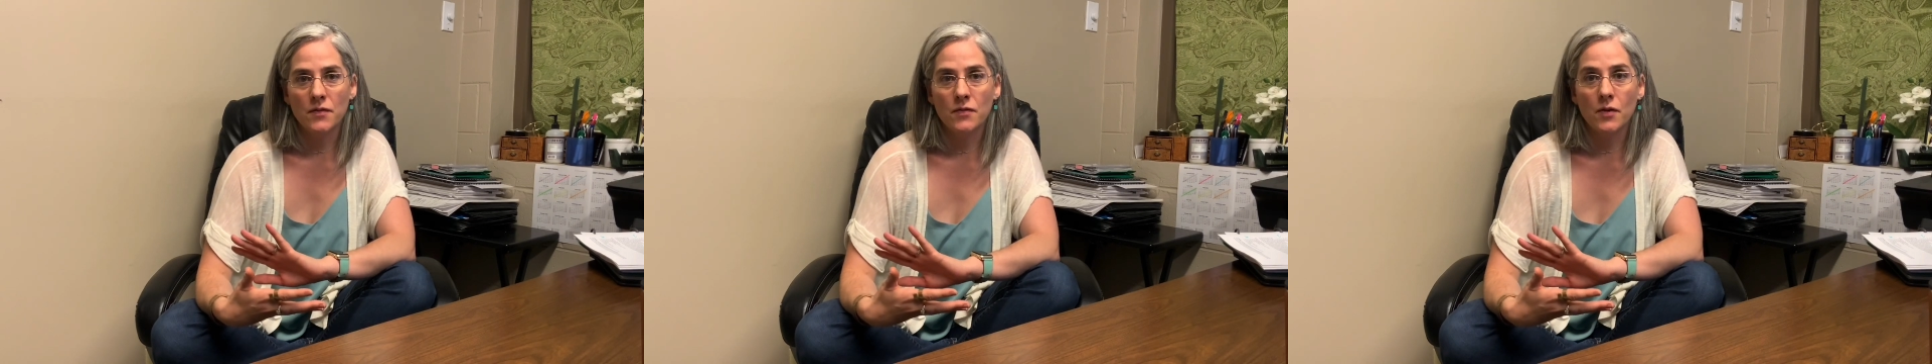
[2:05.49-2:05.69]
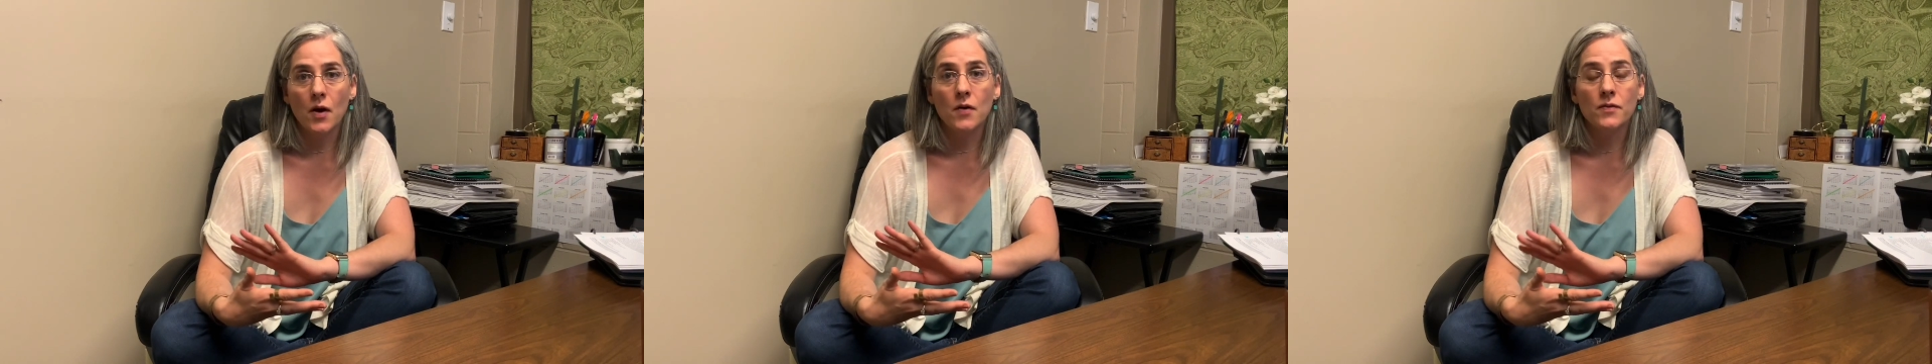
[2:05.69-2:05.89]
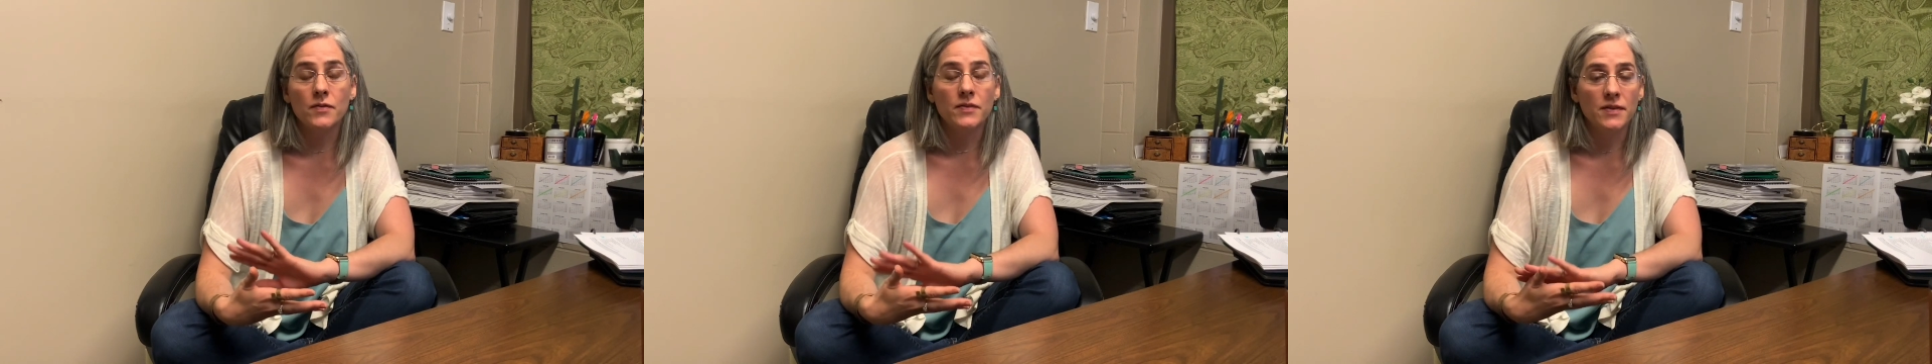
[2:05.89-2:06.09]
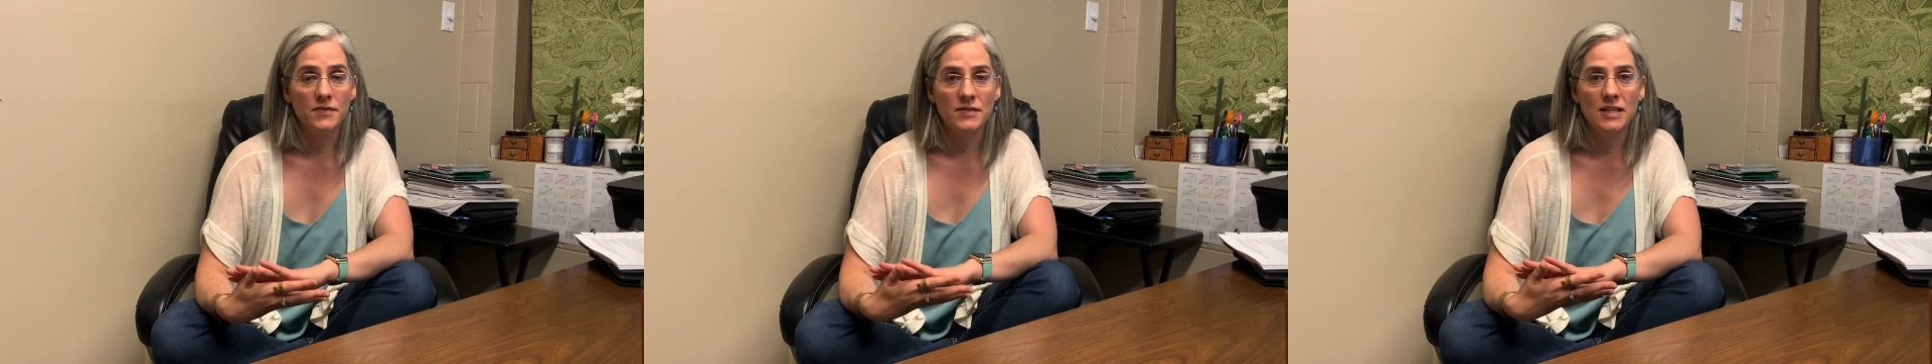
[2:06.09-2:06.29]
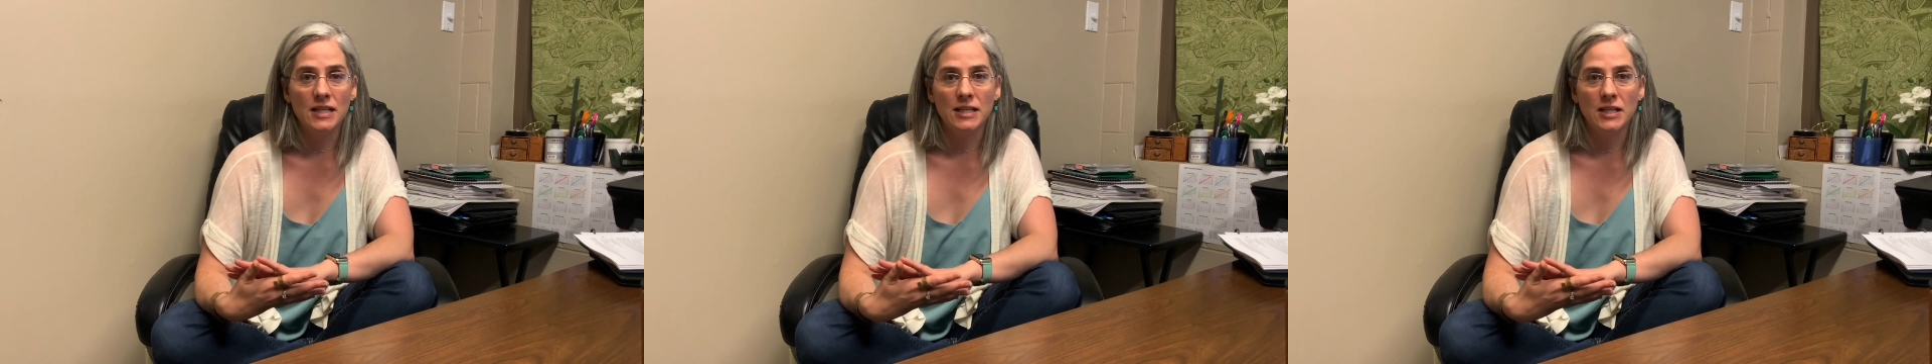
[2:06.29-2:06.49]
for over
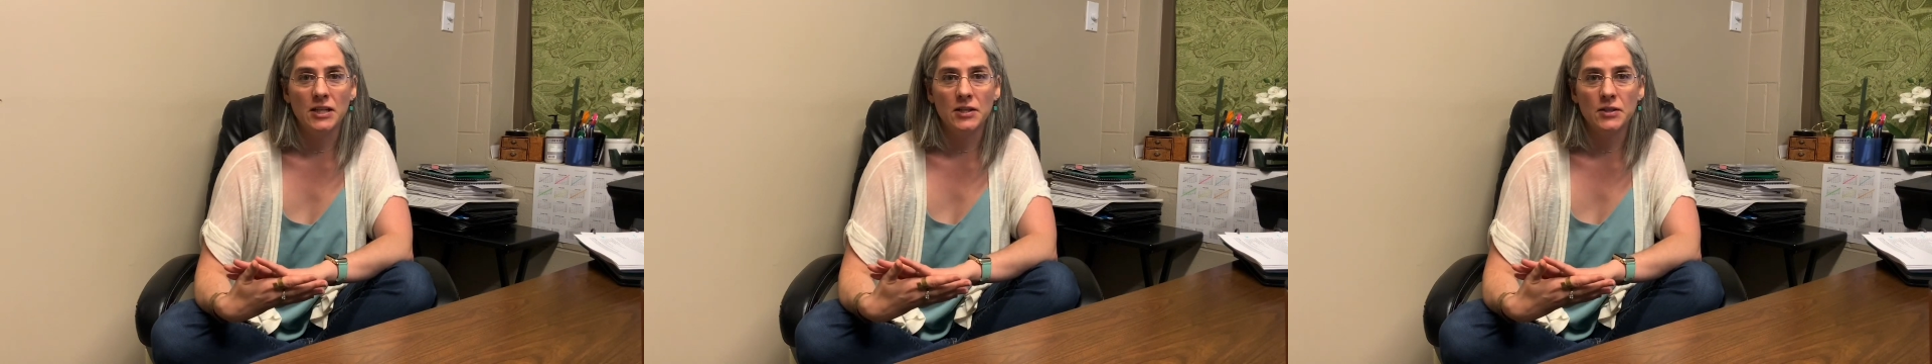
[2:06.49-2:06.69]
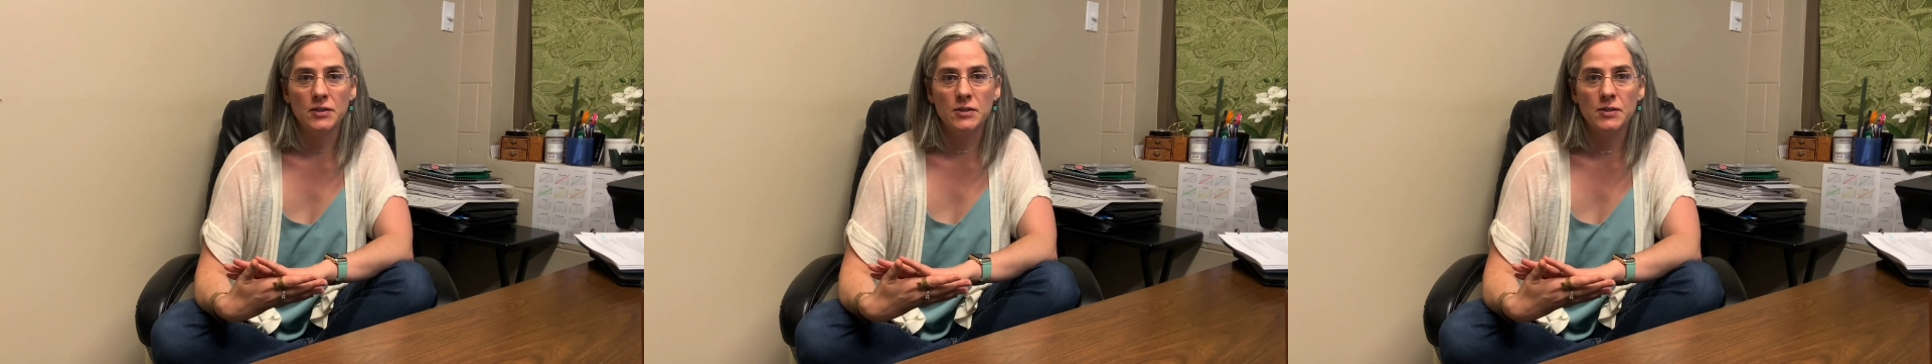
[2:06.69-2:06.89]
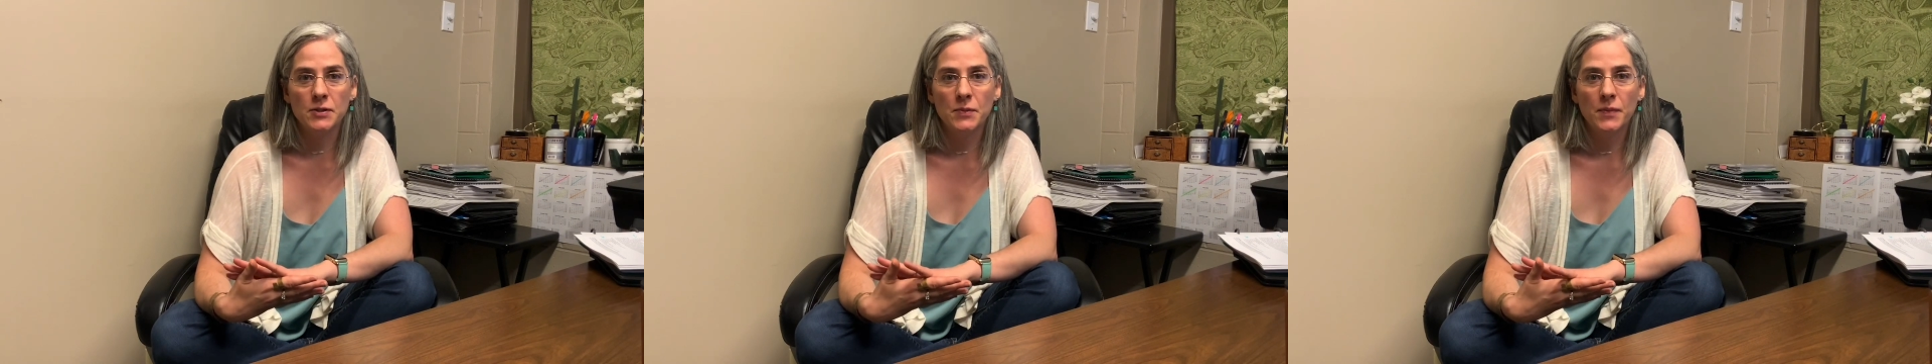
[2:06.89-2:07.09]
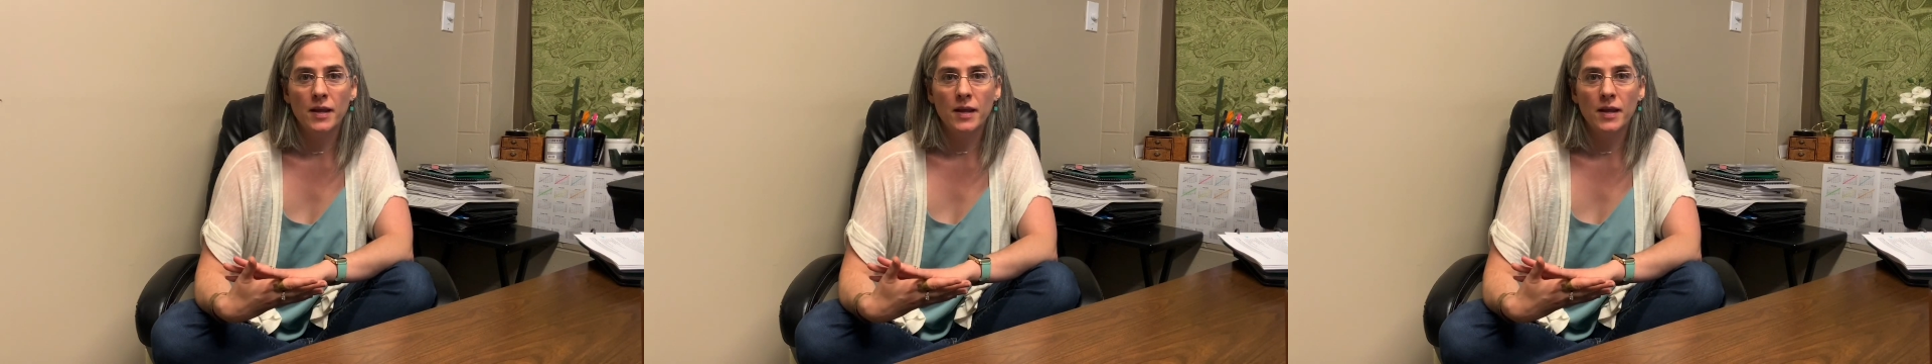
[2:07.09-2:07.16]
15 years.